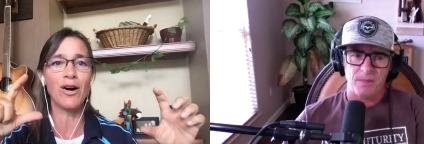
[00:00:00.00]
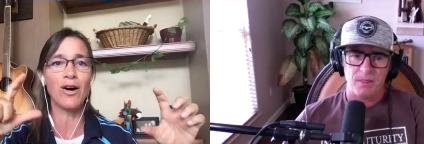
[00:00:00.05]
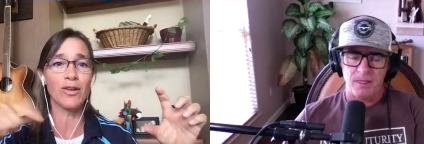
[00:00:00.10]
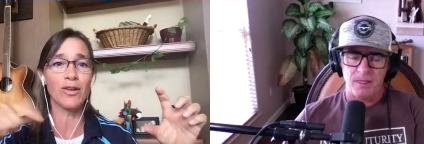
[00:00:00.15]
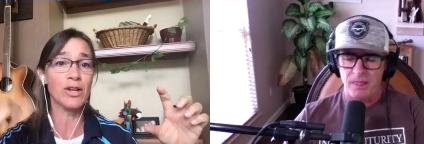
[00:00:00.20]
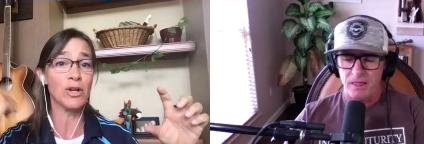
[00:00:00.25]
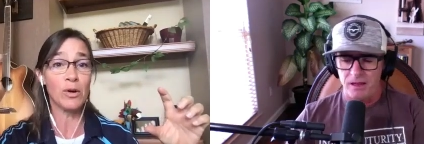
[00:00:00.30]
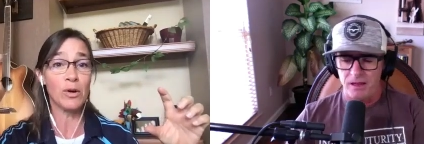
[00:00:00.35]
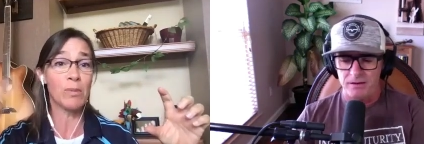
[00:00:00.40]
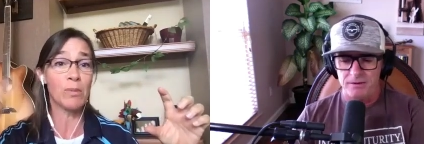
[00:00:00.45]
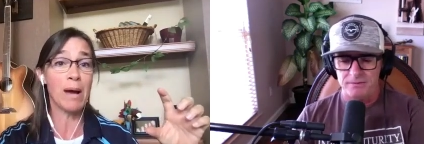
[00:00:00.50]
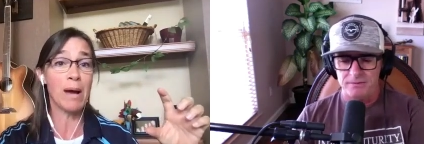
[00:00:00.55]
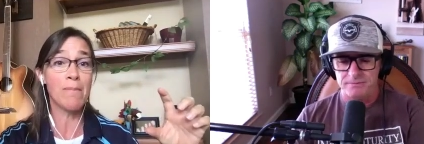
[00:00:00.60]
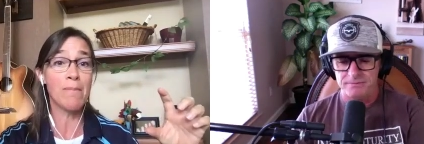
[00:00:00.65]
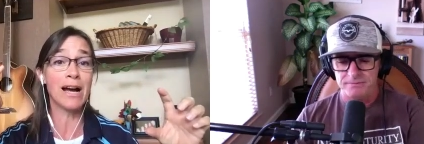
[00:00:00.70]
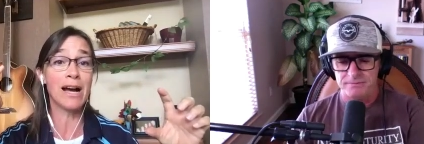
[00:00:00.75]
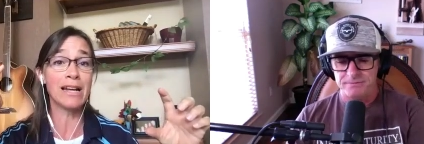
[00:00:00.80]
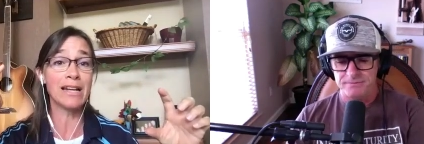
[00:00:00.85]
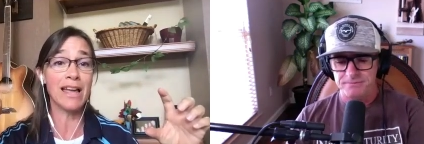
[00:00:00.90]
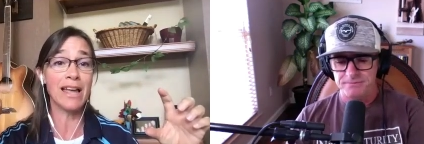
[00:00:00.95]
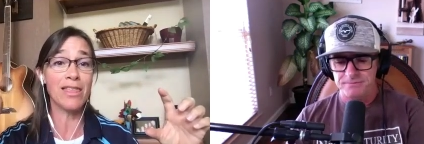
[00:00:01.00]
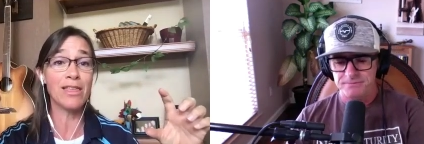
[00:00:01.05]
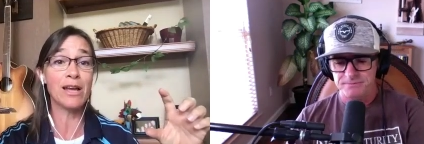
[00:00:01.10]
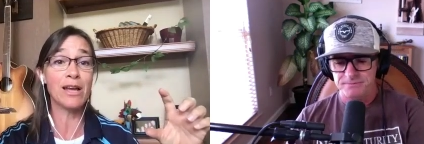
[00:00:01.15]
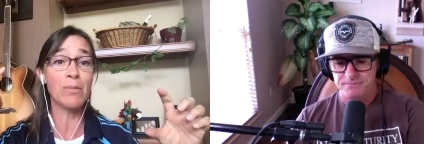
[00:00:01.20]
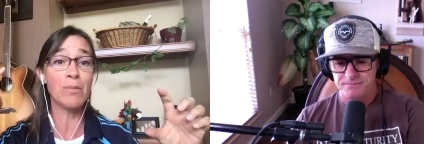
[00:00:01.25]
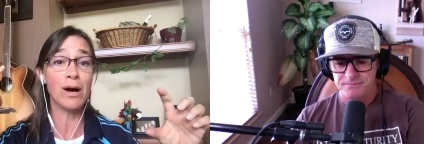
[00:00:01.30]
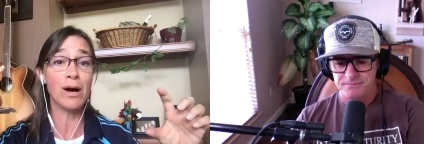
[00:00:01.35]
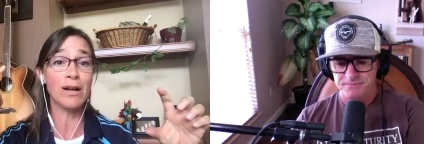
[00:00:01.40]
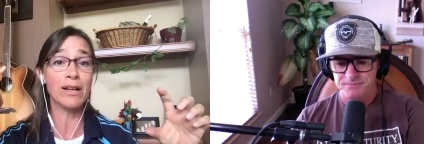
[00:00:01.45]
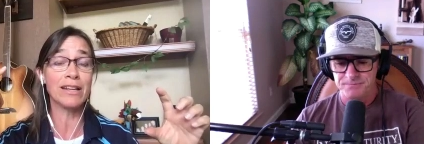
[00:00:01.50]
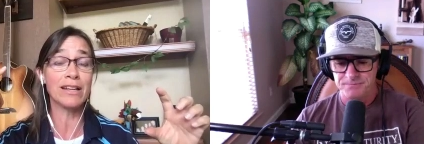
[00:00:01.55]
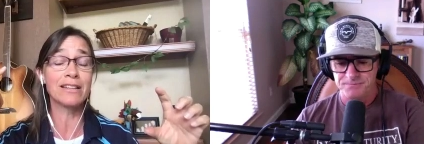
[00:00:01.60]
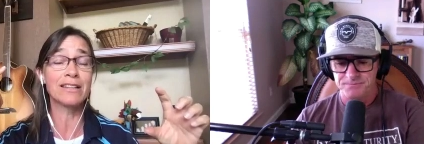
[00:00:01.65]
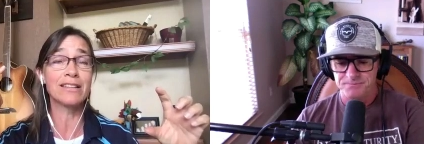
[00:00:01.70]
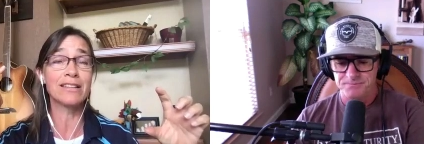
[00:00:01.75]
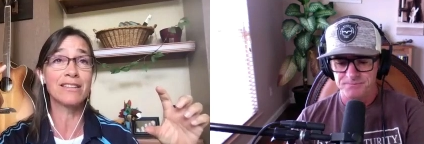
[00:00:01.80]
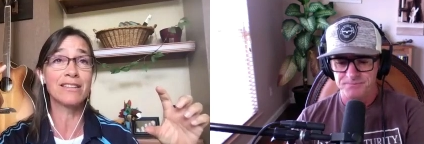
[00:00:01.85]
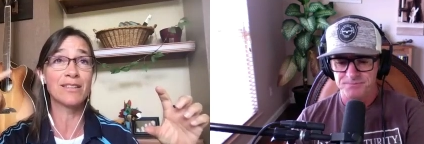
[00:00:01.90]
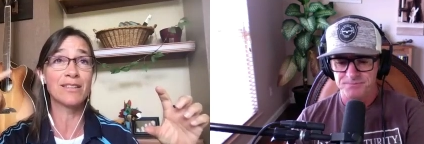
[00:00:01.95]
Speaker 1: you know, in my mind, I think about it
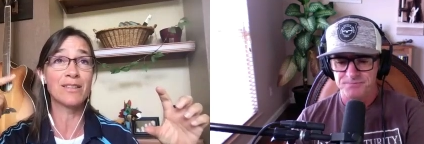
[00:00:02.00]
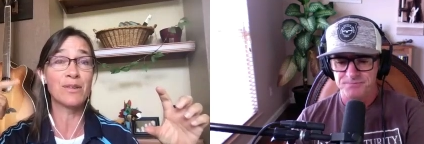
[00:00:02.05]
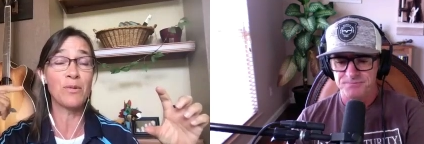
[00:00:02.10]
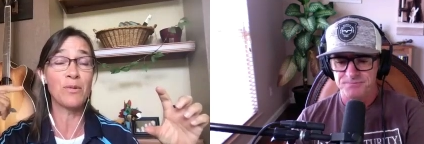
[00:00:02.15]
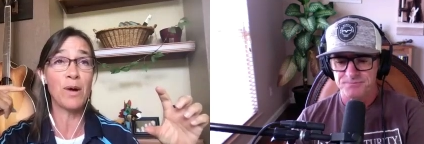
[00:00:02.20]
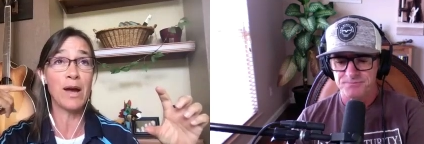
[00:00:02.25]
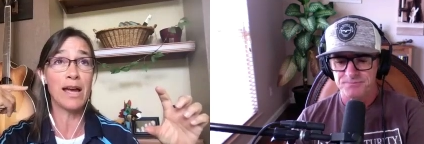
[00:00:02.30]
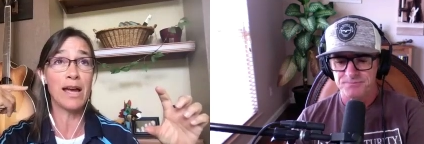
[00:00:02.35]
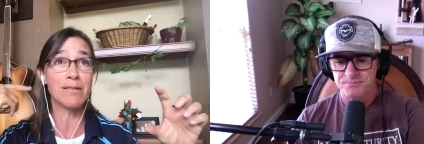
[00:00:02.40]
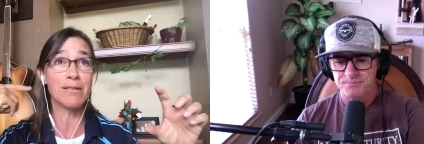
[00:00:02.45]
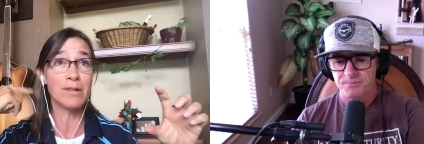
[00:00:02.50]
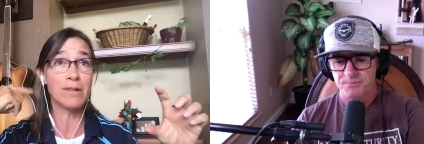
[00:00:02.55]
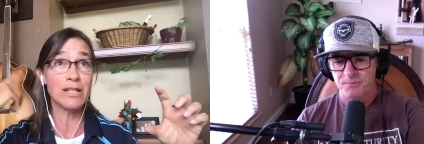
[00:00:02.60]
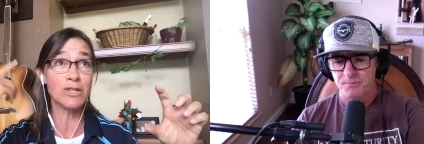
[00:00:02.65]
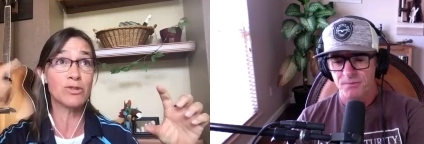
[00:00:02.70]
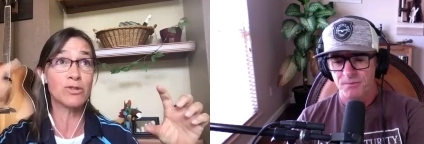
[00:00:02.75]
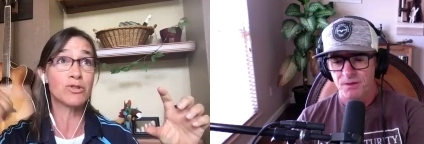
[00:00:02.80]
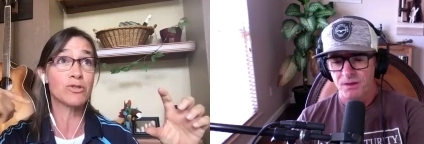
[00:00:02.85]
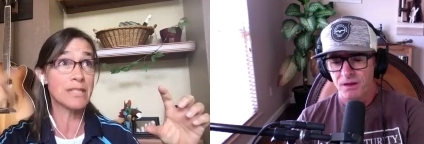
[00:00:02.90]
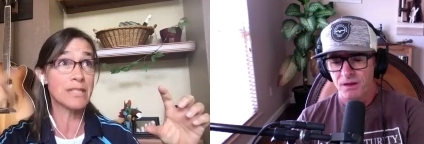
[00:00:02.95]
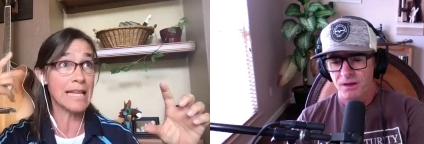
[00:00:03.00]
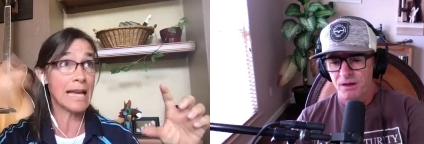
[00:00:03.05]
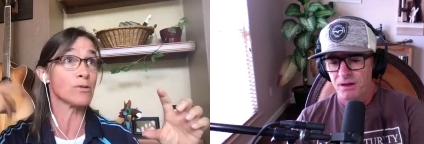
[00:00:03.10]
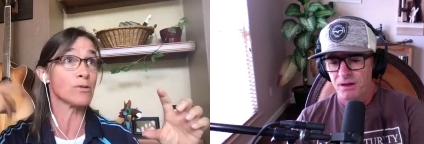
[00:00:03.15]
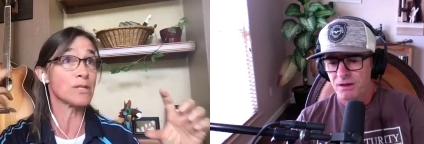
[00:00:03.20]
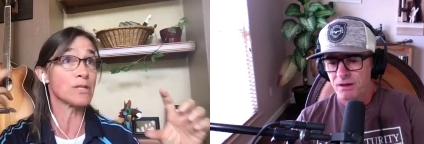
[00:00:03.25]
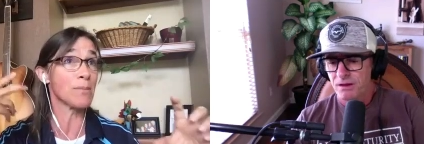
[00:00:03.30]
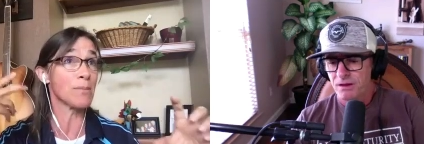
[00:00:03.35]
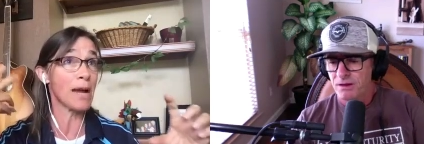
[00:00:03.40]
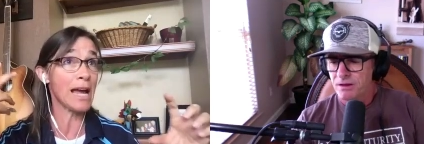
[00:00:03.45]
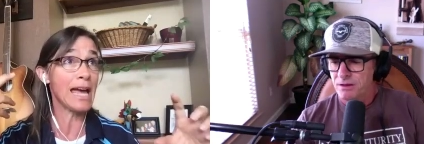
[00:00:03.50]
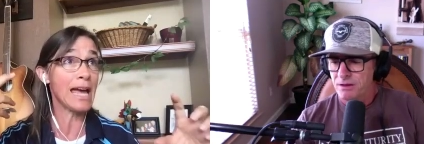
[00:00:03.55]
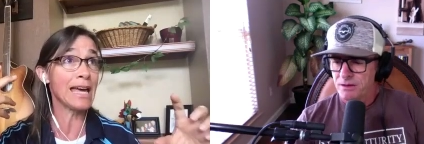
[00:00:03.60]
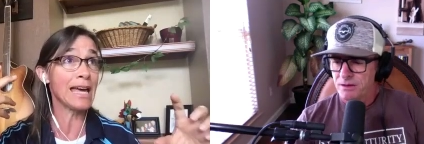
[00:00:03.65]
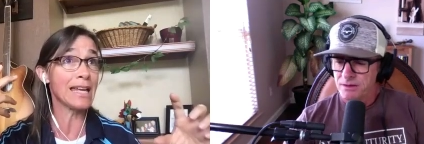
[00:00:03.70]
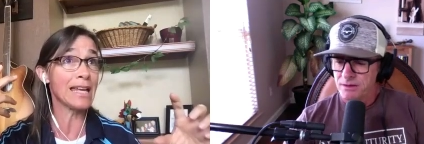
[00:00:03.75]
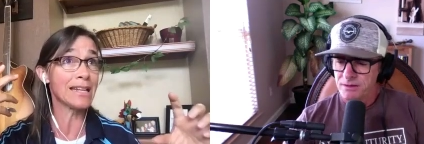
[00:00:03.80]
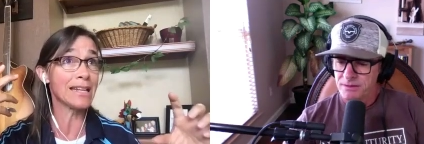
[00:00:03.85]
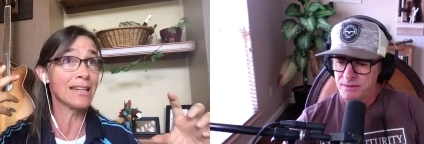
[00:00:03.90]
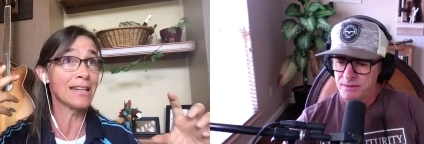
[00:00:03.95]
the way it, it sounds in my
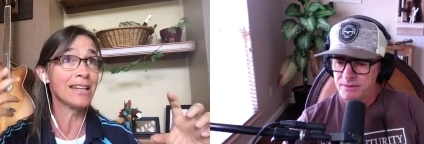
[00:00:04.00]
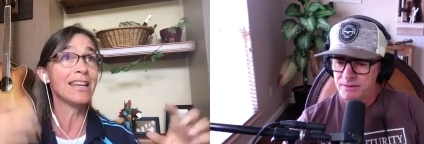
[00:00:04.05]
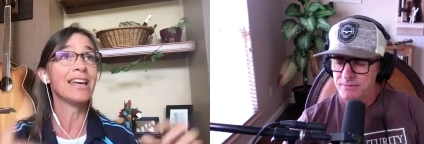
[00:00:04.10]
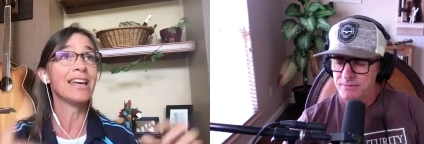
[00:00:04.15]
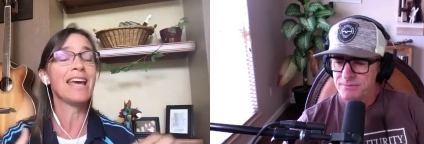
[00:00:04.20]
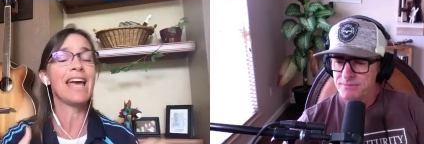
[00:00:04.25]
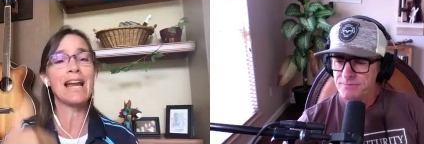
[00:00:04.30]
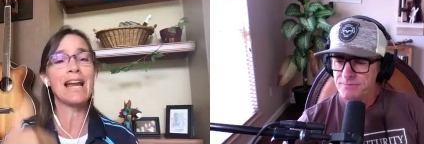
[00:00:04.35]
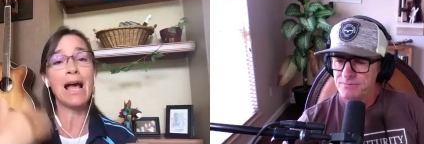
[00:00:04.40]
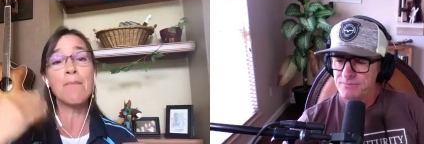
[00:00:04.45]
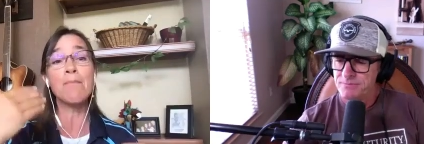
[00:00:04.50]
head and i